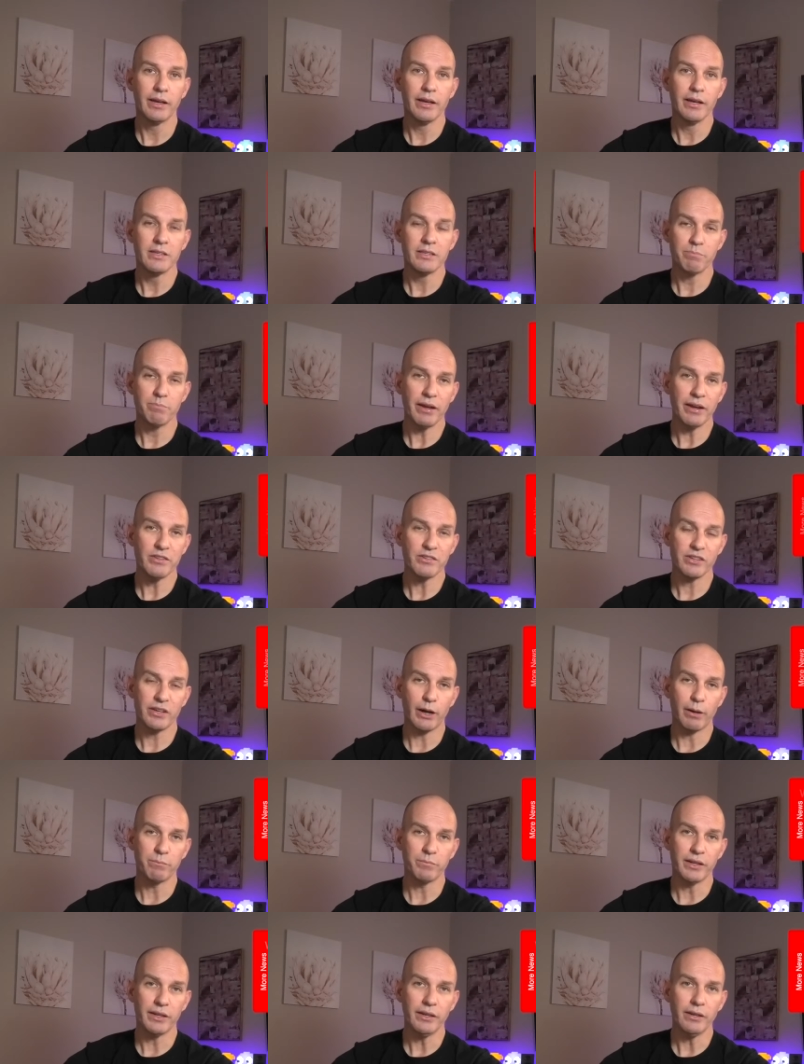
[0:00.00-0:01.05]
Spanish
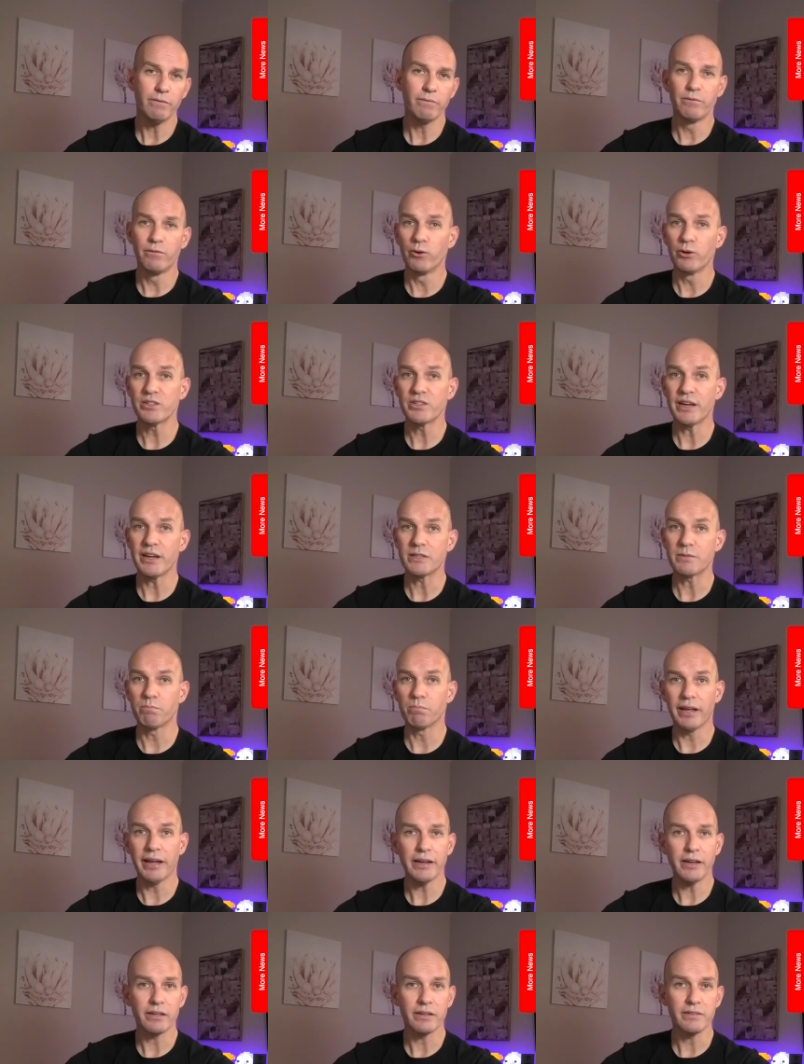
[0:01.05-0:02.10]
company Vortex
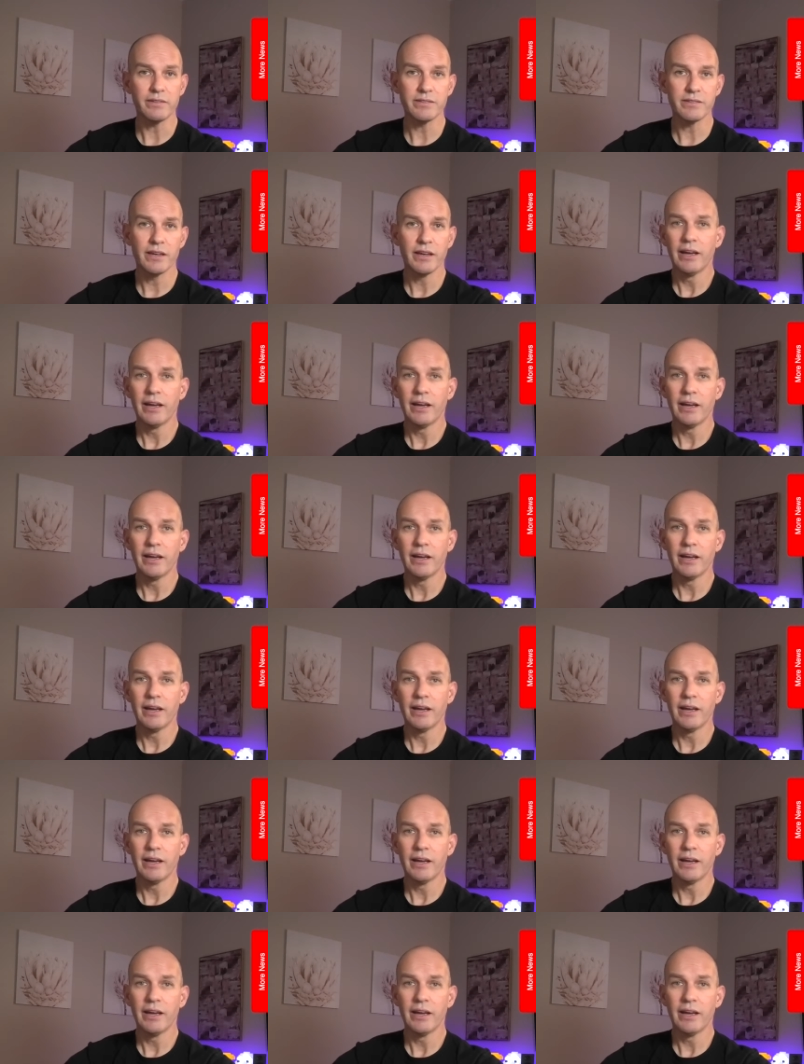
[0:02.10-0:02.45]
Bladeless